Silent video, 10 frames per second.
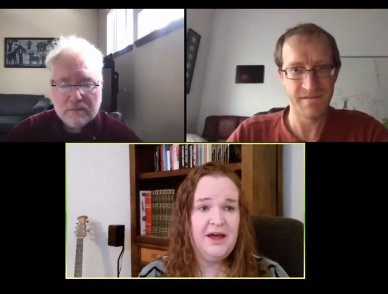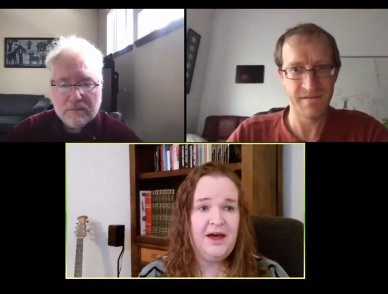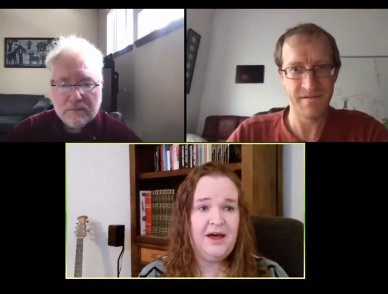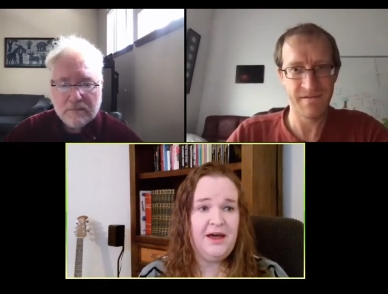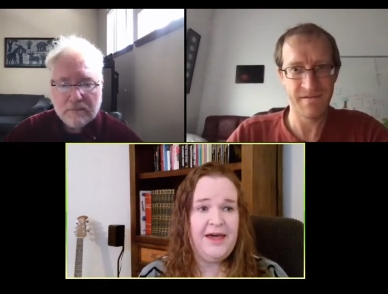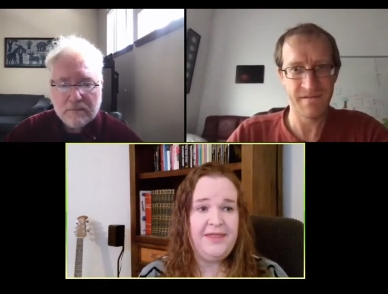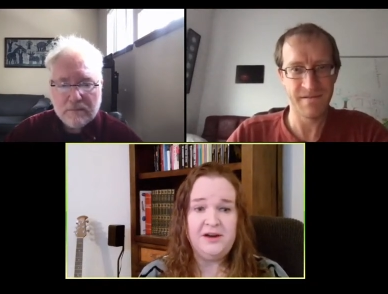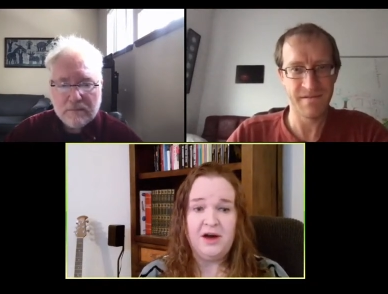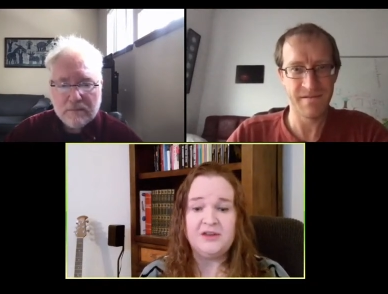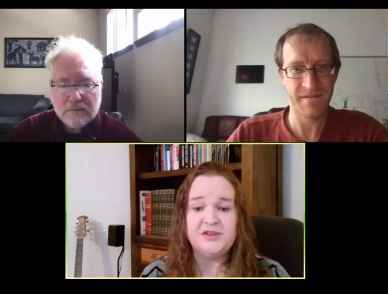Speaker 1: And
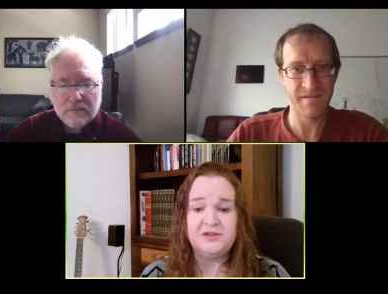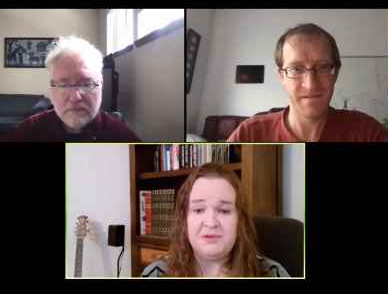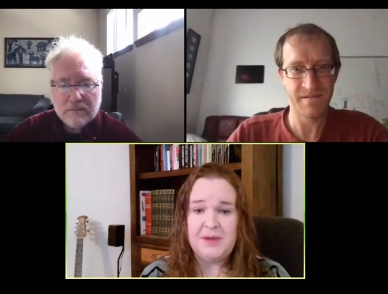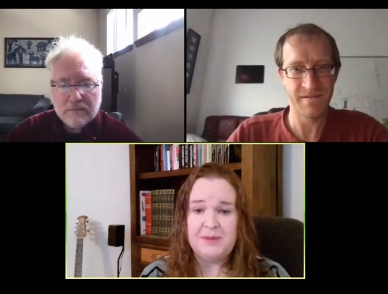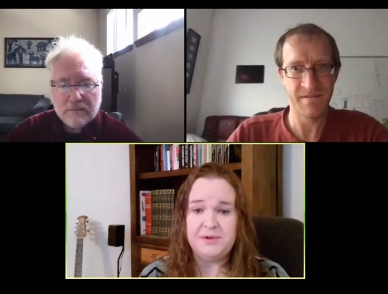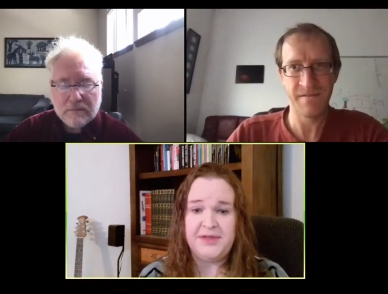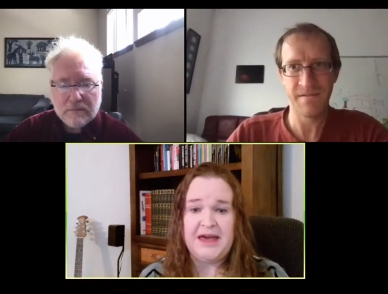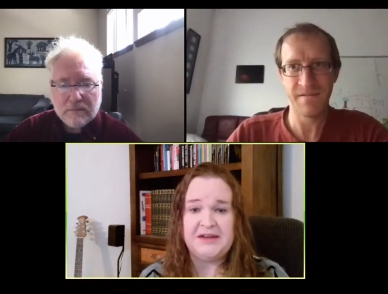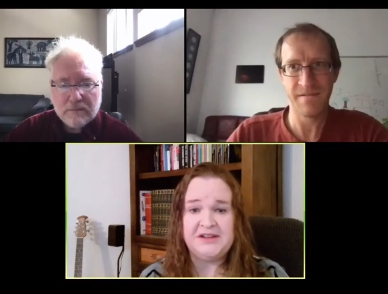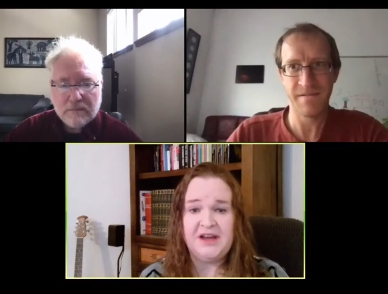then also remember
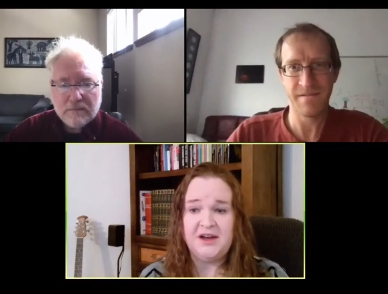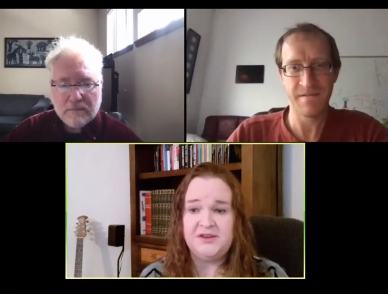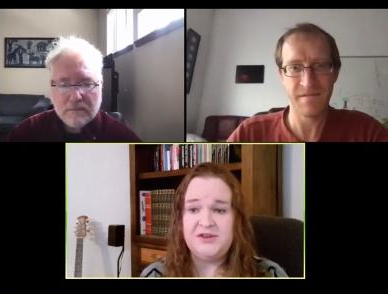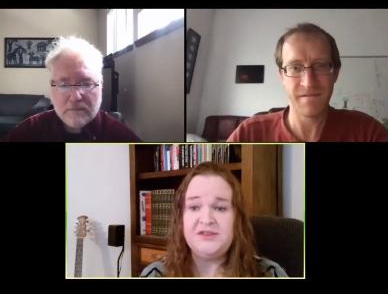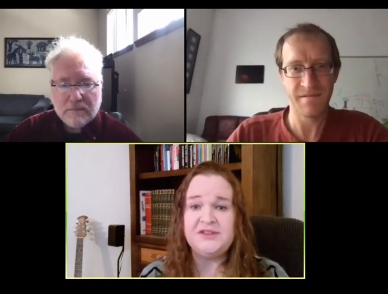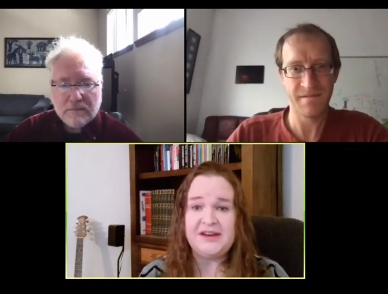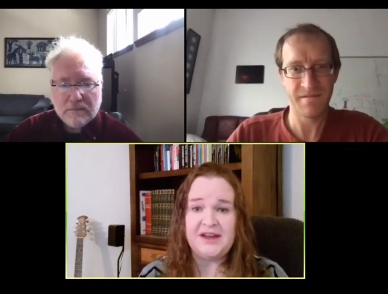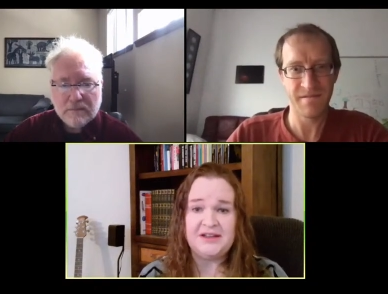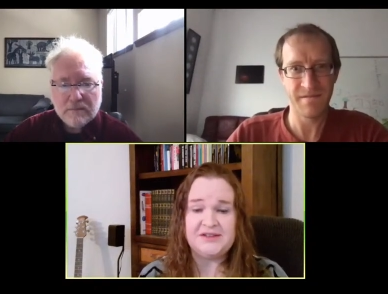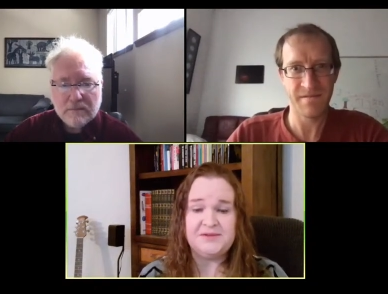that on Tuesday
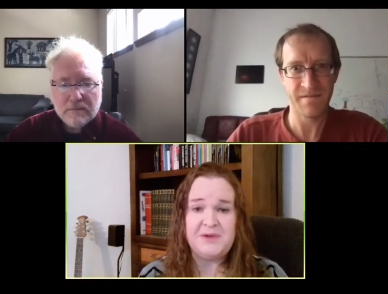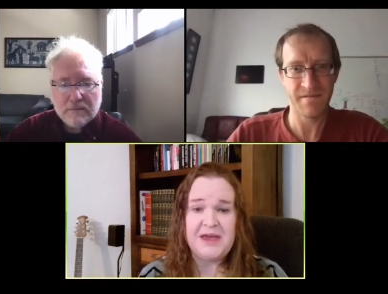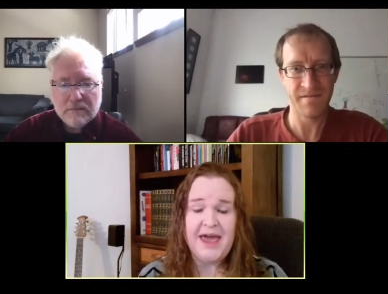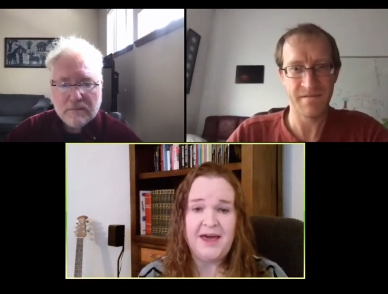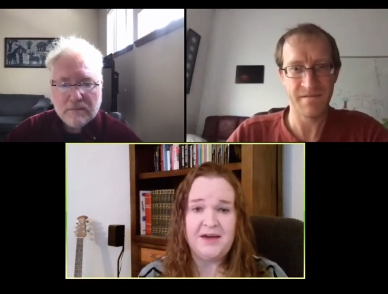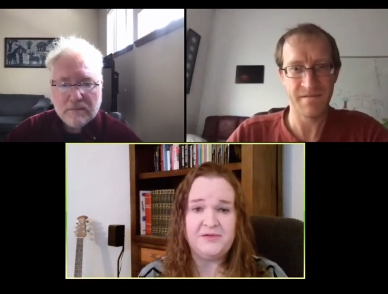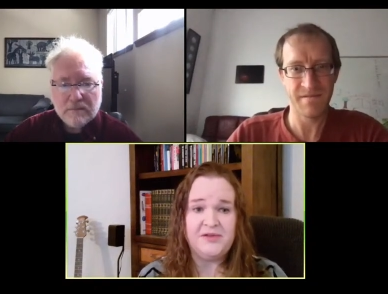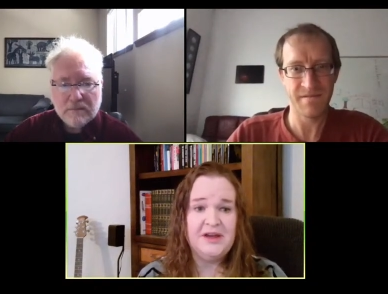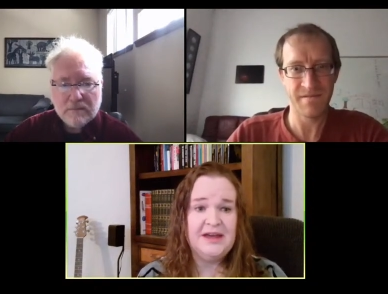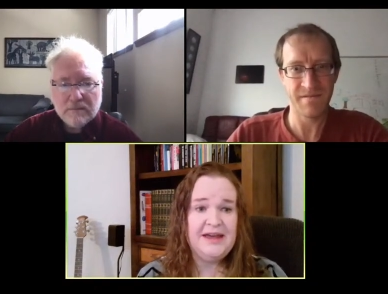nights, we
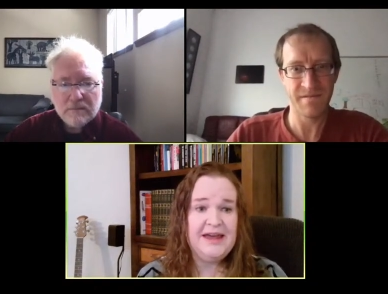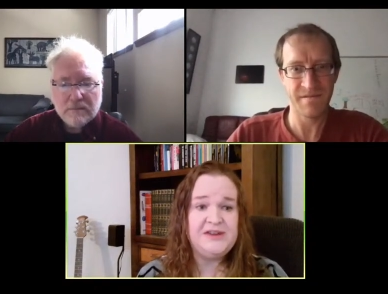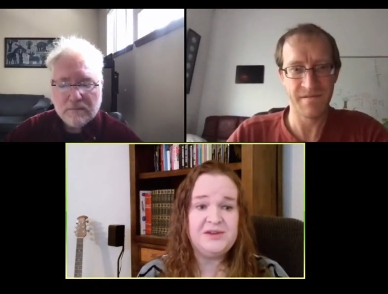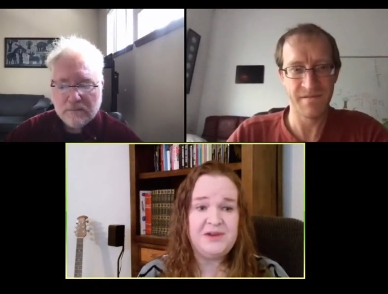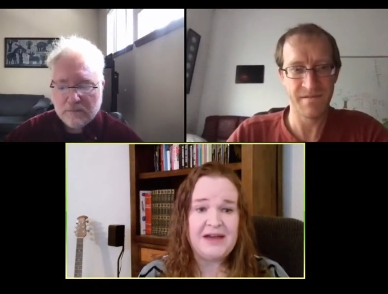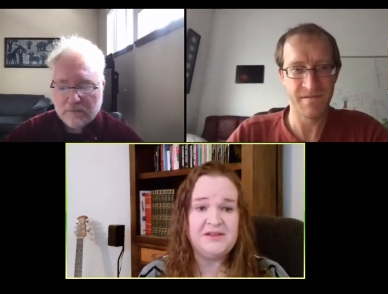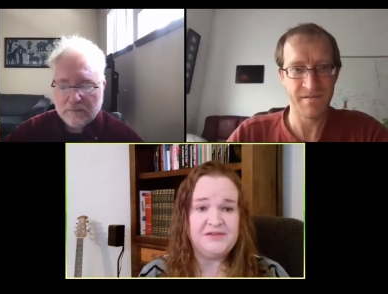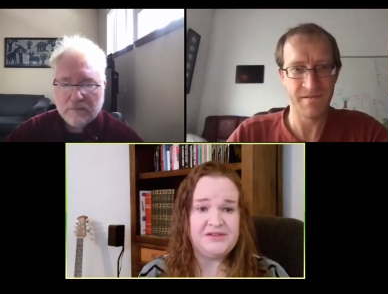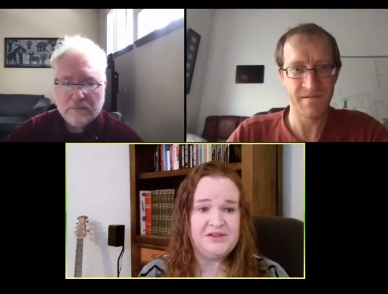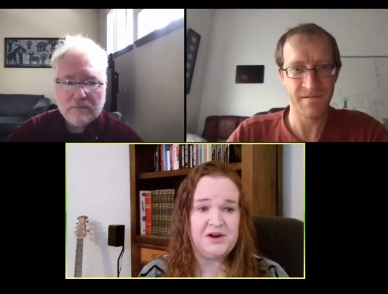have
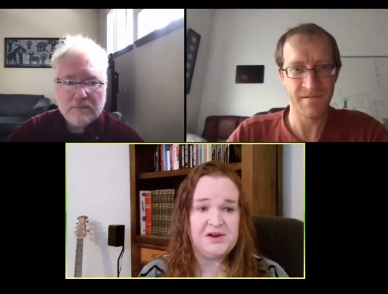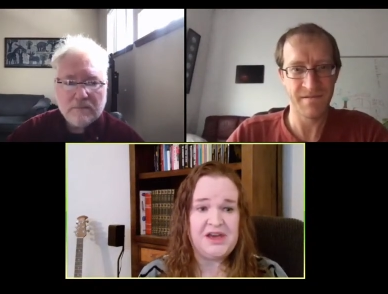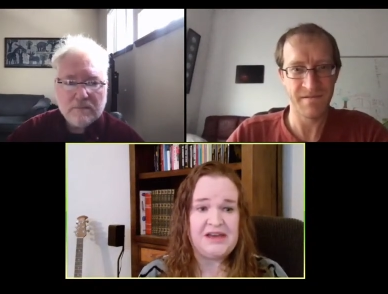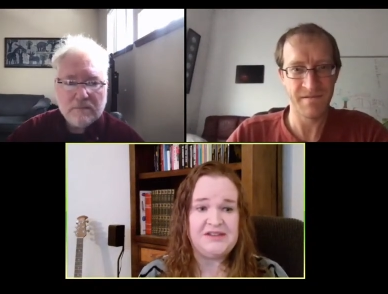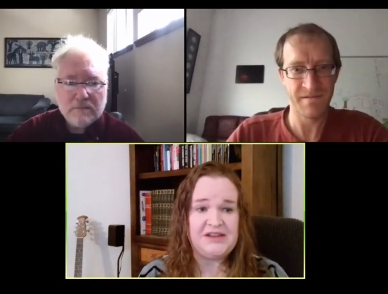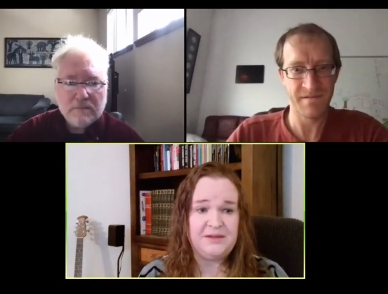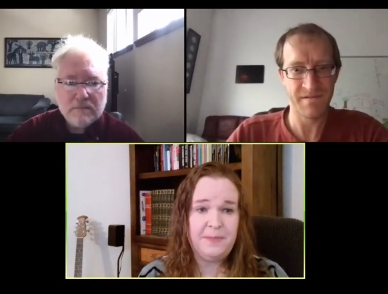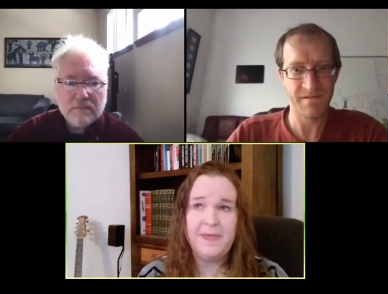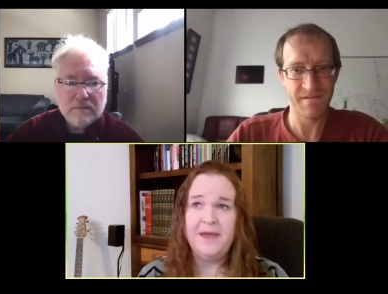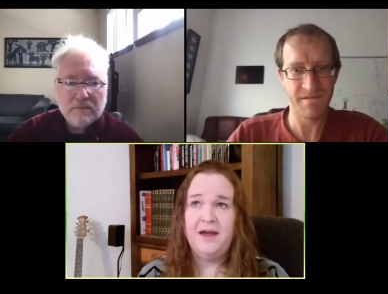interactive stargazing.